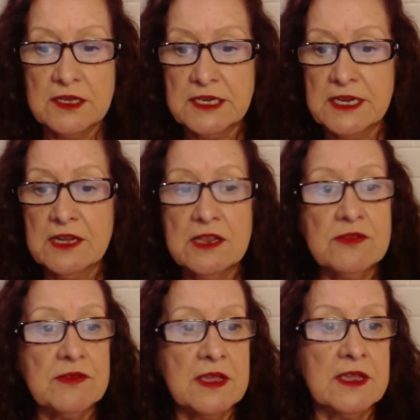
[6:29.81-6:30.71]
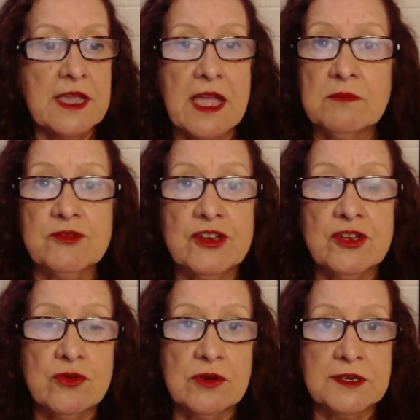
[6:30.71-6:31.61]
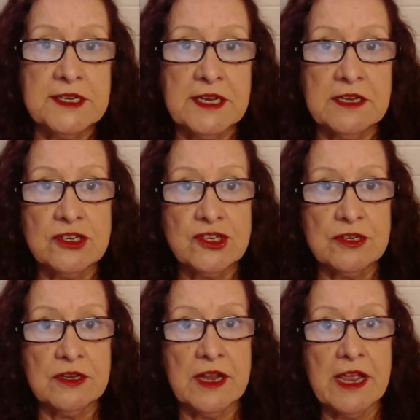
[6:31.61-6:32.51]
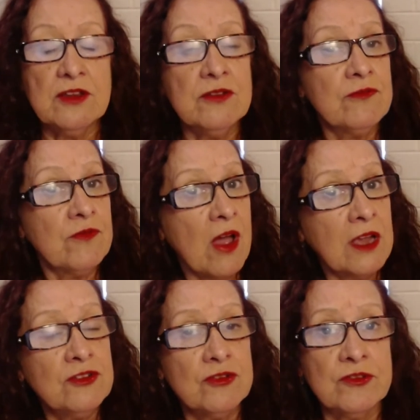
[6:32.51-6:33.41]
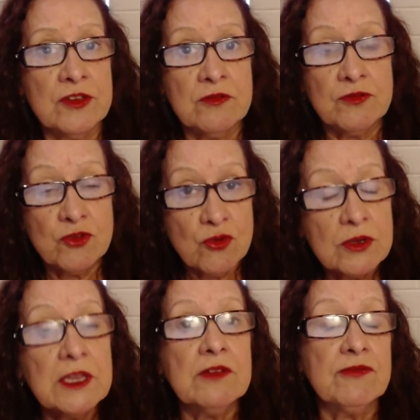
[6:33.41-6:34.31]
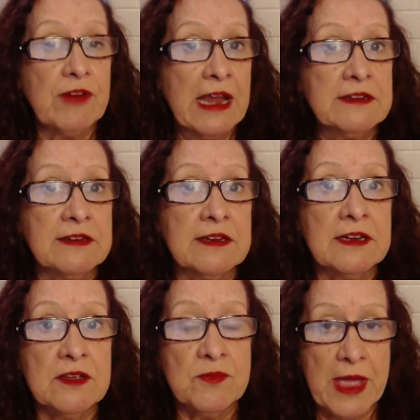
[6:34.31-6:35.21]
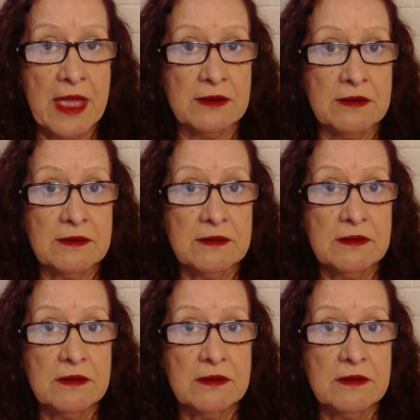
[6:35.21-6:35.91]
did anything capture your attention and you find yourself talking frantically about it?